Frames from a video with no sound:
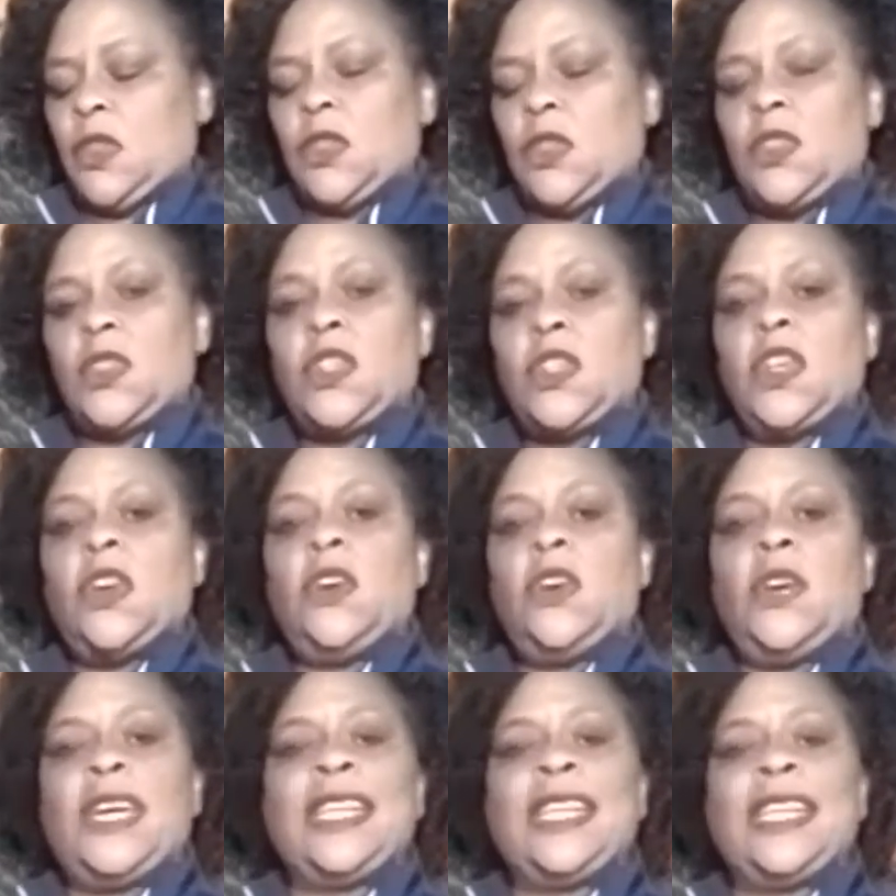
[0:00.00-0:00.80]
So
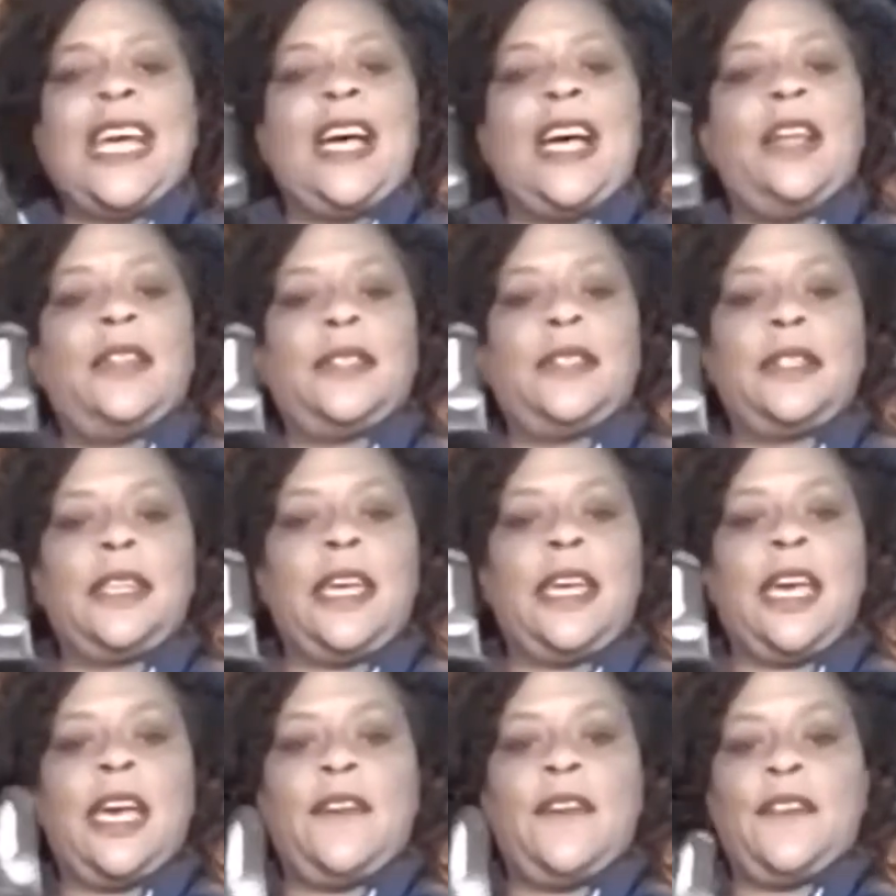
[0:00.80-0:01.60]
1.5
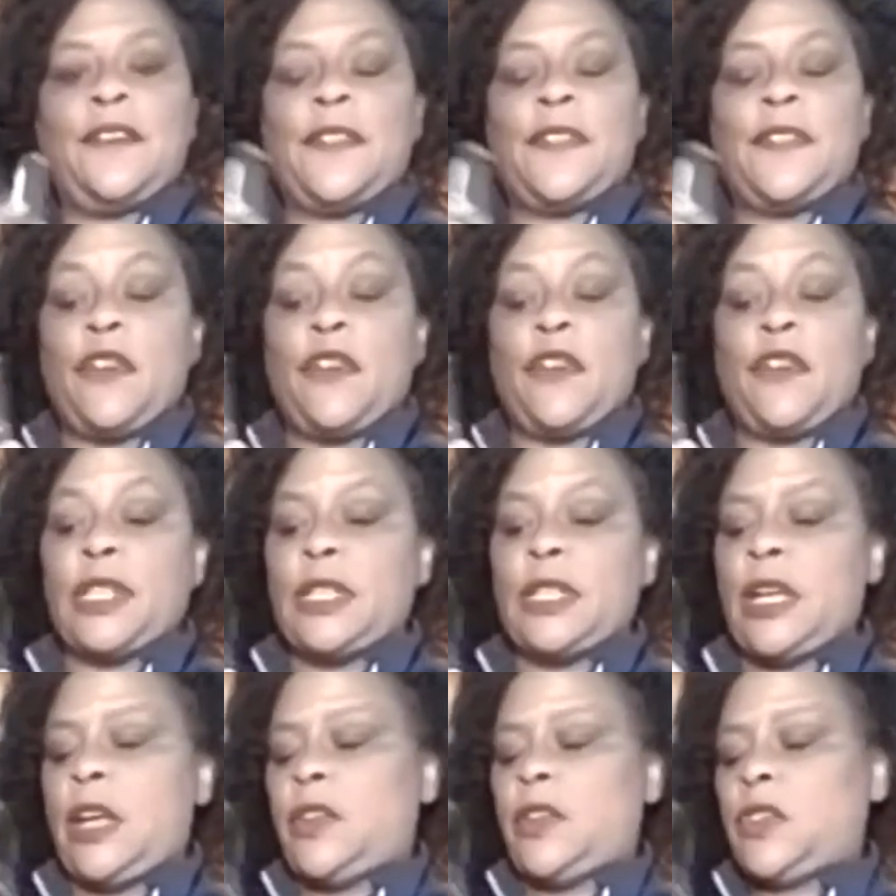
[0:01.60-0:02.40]
ounces of that
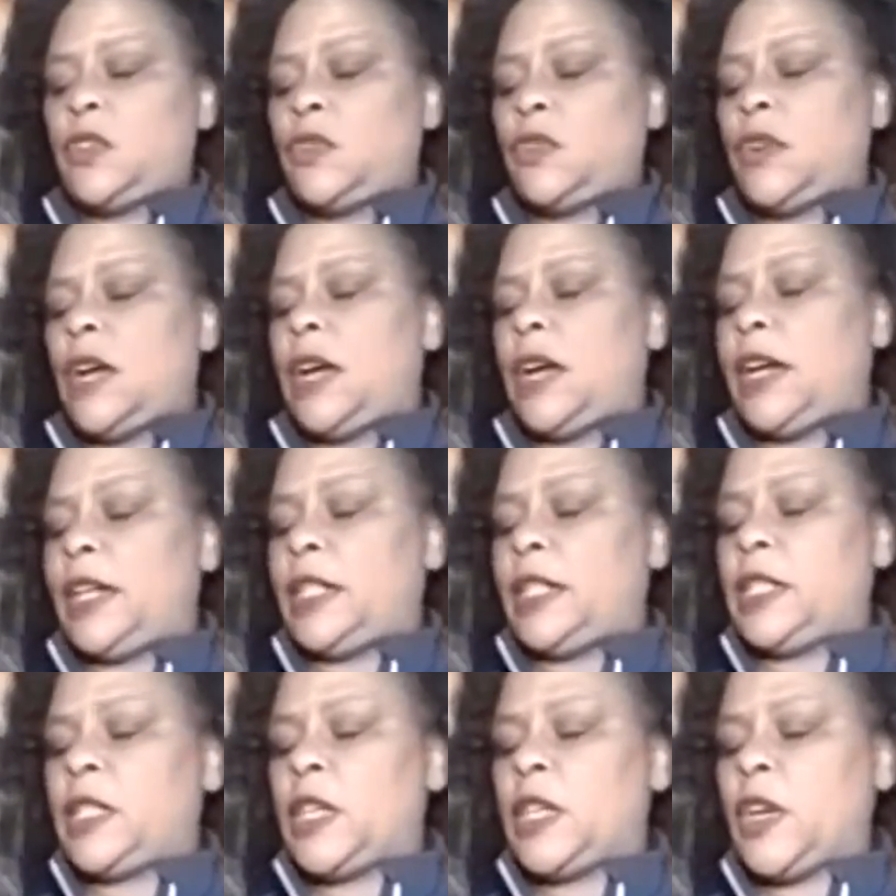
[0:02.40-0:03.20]
Rittenhouse
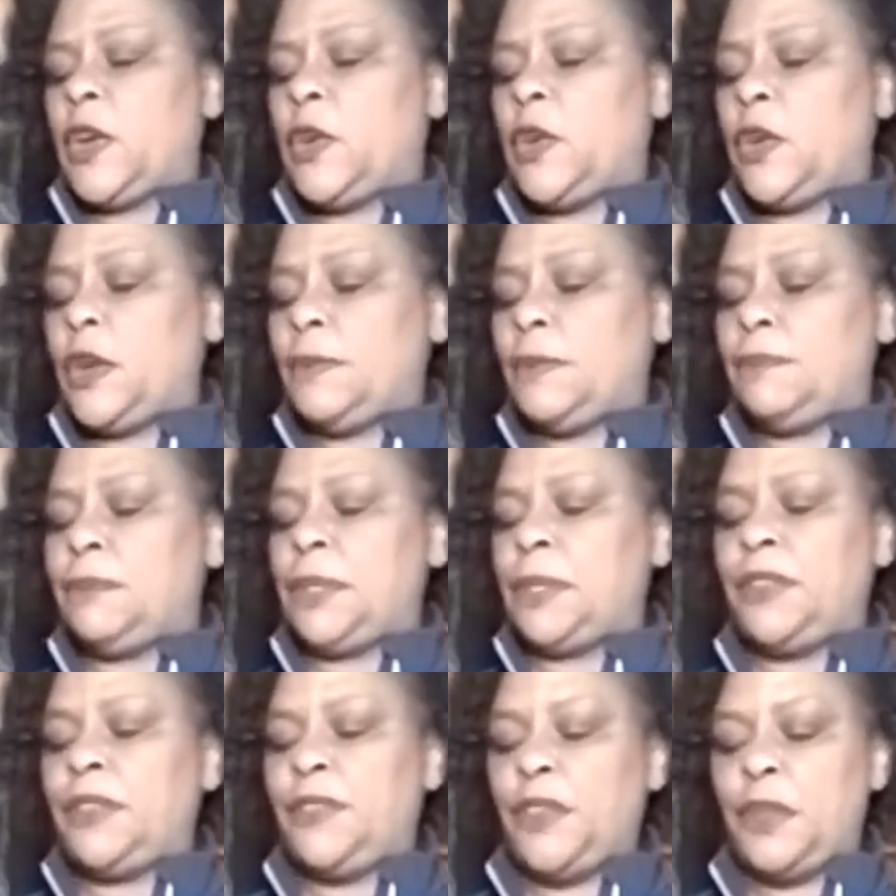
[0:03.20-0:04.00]
rye. So
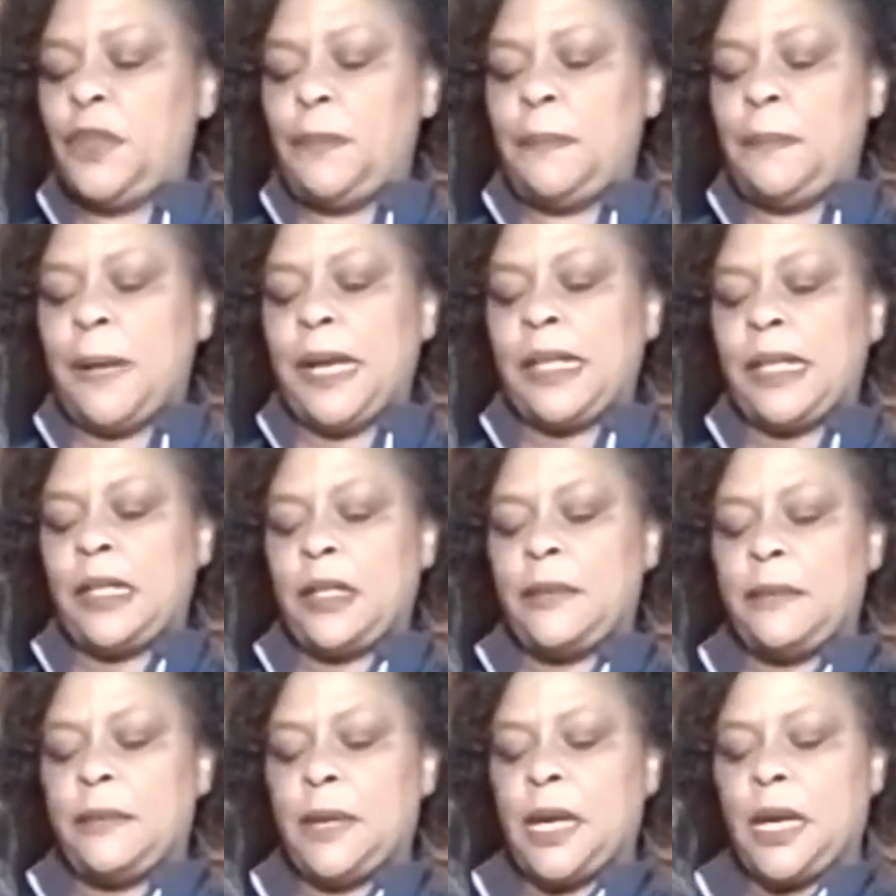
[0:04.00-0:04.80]
beautiful
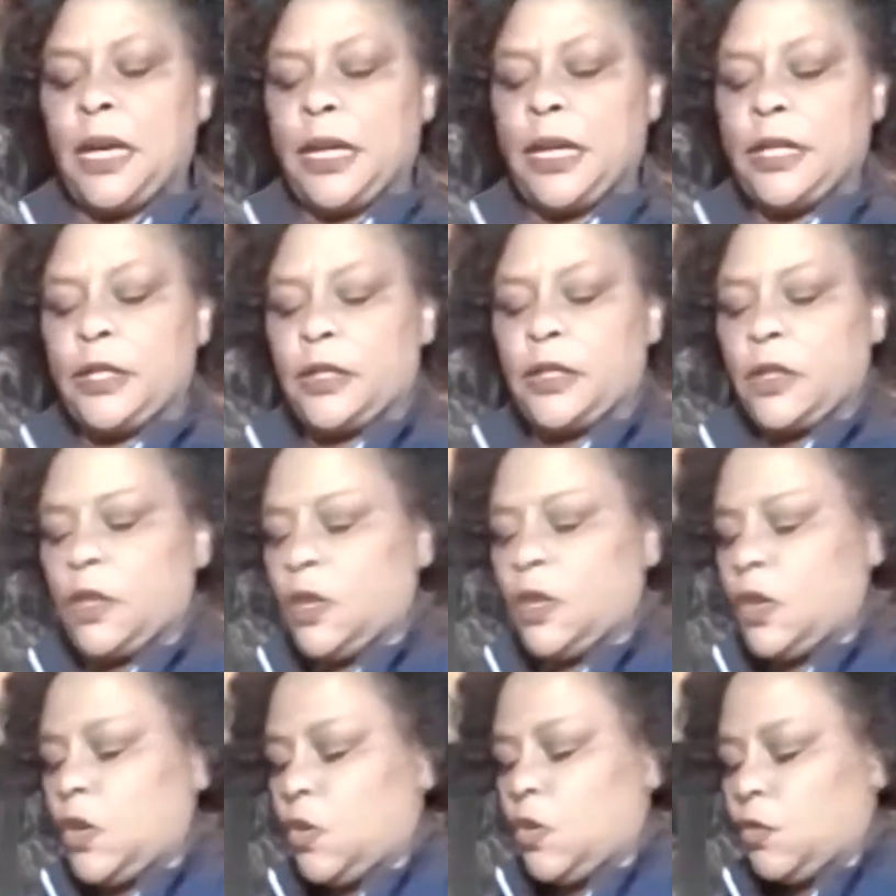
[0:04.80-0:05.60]
Bottled-in-Bond
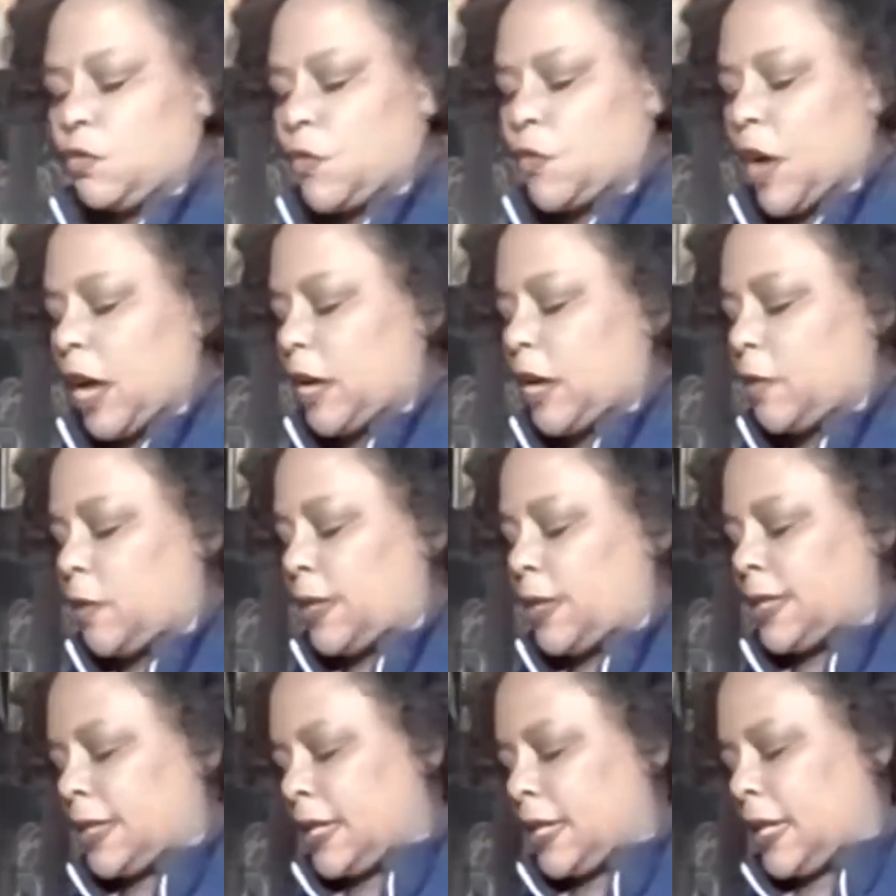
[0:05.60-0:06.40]
rye
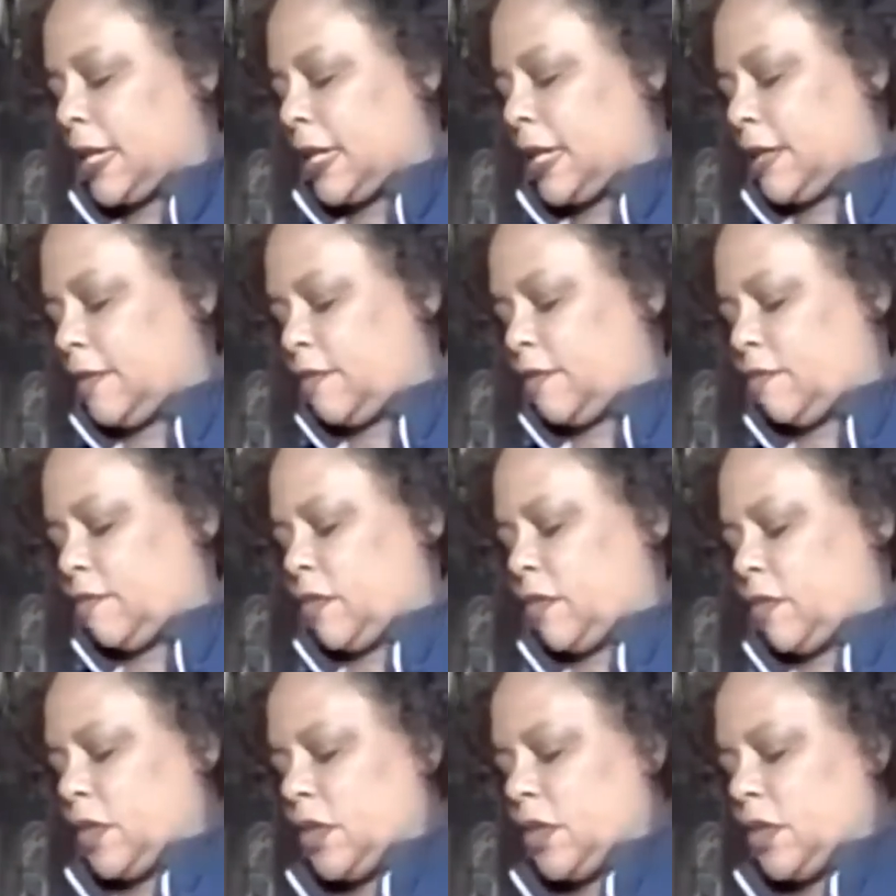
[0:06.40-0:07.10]
whiskey.